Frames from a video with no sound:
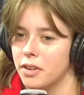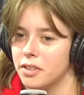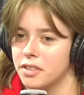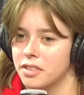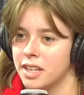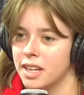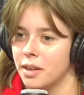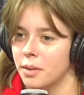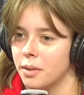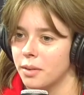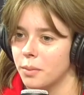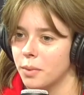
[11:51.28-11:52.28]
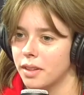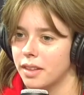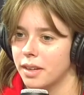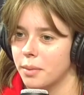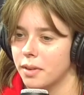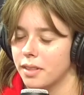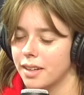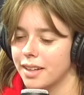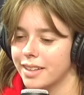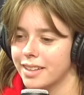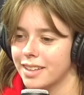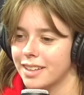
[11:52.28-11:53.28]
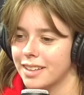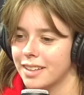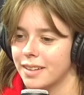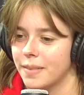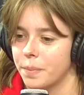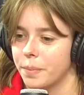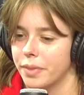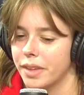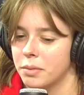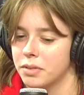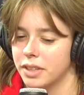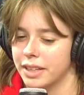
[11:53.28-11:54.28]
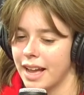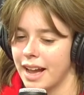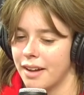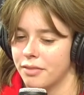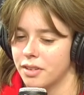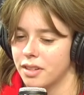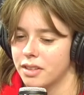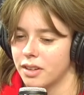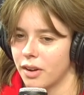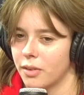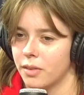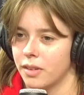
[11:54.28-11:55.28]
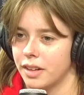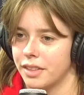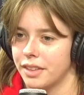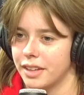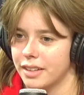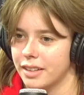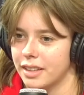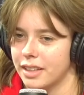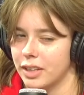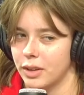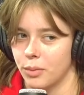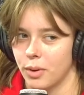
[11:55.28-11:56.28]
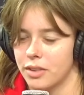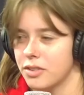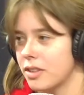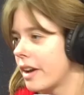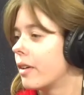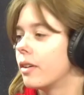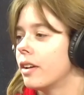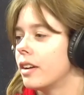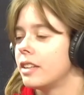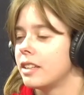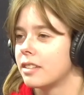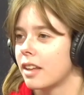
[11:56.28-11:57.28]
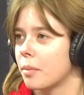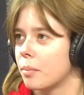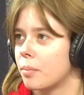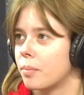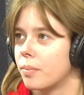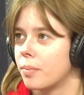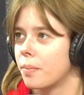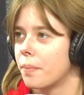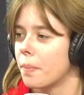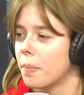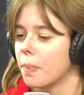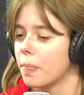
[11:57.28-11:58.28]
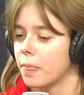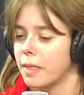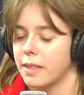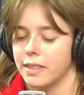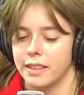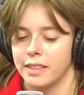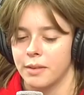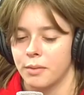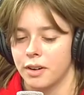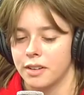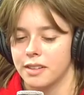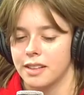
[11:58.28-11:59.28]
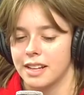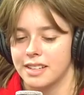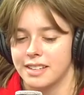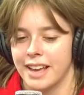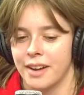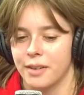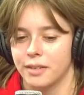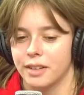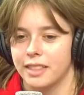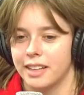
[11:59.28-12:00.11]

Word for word: scene where they were like it was like after the tunnel, I think, and then he runs out and he's like then they, they run into that town and then